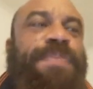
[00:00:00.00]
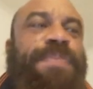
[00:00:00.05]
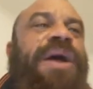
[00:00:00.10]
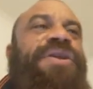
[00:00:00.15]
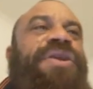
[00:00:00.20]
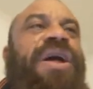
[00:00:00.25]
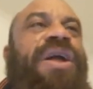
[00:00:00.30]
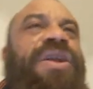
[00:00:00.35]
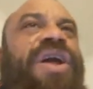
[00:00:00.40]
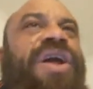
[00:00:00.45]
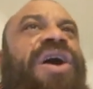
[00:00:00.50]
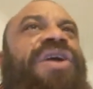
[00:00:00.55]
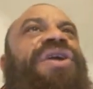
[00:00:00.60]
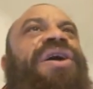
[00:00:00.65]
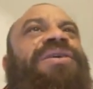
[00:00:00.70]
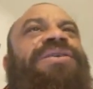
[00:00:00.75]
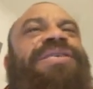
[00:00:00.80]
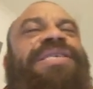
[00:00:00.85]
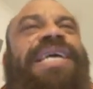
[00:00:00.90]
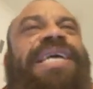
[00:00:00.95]
not
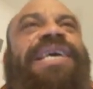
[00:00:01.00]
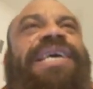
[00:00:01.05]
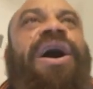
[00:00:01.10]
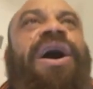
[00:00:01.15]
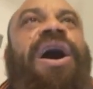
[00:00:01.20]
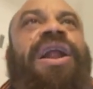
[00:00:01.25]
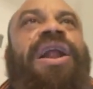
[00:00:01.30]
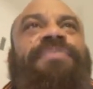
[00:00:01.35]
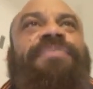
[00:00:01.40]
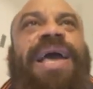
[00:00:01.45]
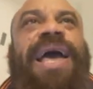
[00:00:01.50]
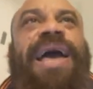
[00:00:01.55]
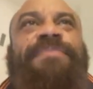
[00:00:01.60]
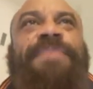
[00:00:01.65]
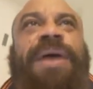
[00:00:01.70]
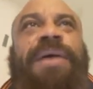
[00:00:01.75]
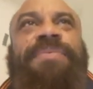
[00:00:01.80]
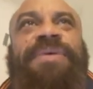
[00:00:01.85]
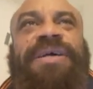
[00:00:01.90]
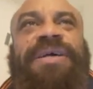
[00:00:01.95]
stick it on him. Yeah,
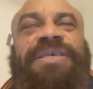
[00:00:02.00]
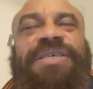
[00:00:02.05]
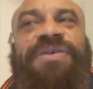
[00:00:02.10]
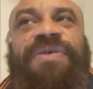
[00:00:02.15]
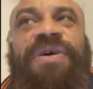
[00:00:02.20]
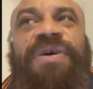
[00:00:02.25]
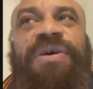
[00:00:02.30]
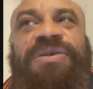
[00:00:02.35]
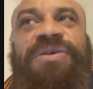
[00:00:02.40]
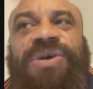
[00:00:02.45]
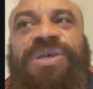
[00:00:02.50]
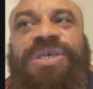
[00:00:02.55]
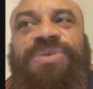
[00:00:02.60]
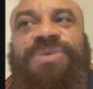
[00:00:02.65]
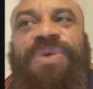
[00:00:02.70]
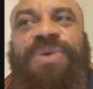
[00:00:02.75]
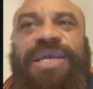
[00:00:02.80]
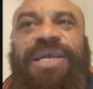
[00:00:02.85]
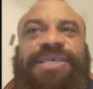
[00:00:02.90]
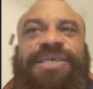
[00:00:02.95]
maybe that's the wrong choice of
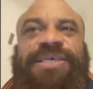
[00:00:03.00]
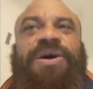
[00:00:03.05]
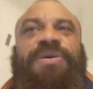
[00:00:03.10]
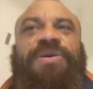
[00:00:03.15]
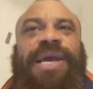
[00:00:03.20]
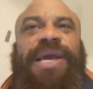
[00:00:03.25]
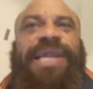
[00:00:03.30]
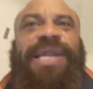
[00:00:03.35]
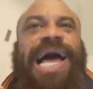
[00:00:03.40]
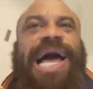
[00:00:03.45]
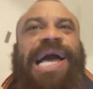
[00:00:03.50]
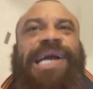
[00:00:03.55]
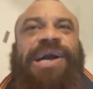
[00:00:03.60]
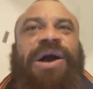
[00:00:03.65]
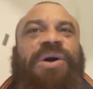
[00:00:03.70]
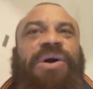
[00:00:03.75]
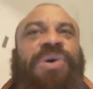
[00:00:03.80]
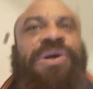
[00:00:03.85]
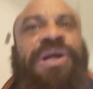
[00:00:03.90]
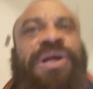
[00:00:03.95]
words. I don't mean like
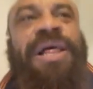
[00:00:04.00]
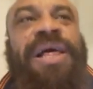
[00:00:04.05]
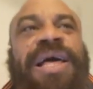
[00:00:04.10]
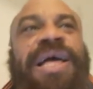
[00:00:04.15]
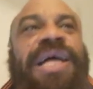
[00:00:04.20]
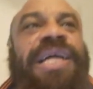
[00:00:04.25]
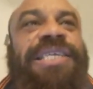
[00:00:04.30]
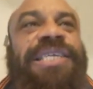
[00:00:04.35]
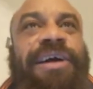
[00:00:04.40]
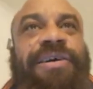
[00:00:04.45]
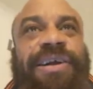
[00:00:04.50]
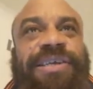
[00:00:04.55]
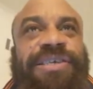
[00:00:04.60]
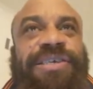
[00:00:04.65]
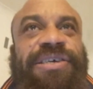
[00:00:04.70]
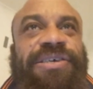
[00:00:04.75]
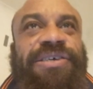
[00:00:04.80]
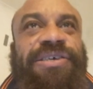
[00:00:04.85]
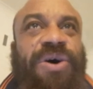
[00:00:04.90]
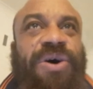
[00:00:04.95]
go Derek
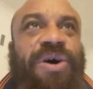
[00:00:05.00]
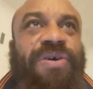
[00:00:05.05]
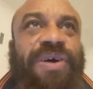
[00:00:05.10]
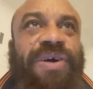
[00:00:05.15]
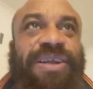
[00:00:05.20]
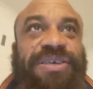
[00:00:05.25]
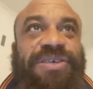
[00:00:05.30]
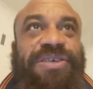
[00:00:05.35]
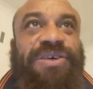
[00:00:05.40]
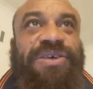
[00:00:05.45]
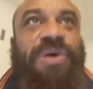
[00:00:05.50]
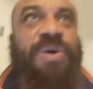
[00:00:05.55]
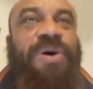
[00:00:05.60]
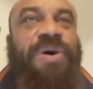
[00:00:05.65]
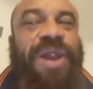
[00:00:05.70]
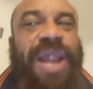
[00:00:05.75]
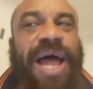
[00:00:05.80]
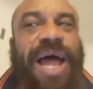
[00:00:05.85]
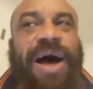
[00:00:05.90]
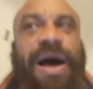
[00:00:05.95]
Chisora and just go all
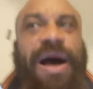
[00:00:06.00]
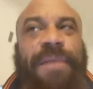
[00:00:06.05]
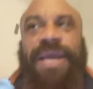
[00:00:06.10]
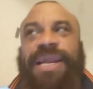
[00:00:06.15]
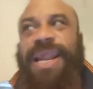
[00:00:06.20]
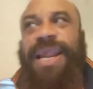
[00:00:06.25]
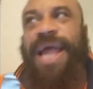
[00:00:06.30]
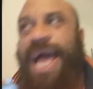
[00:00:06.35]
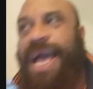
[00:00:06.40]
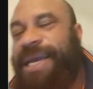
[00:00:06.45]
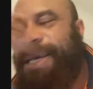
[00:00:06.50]
out. I mean like